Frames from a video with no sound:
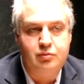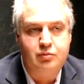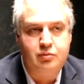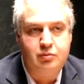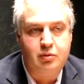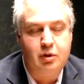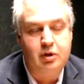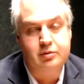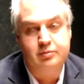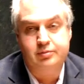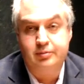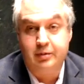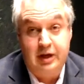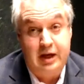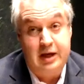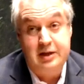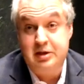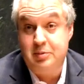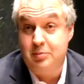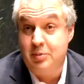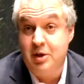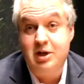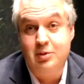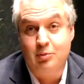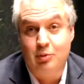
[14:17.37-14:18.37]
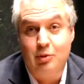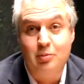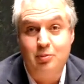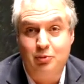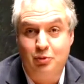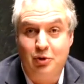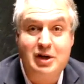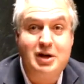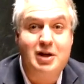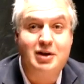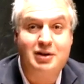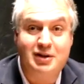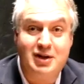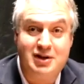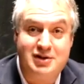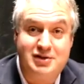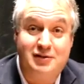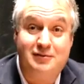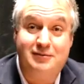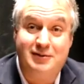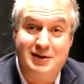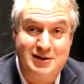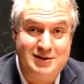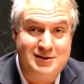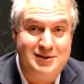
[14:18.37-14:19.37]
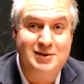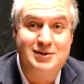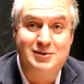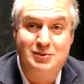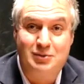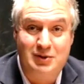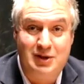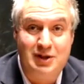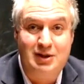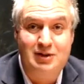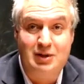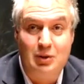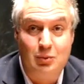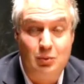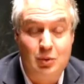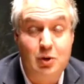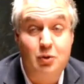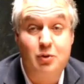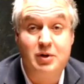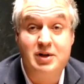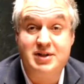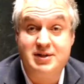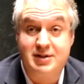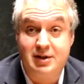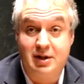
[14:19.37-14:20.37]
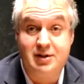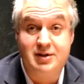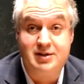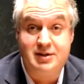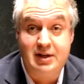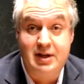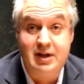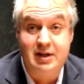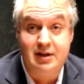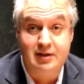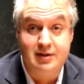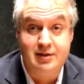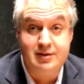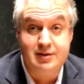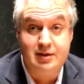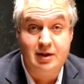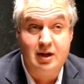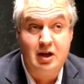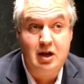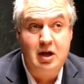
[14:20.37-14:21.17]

well, at the minimum, recognize the faces, right? Yeah. You already start seeing this.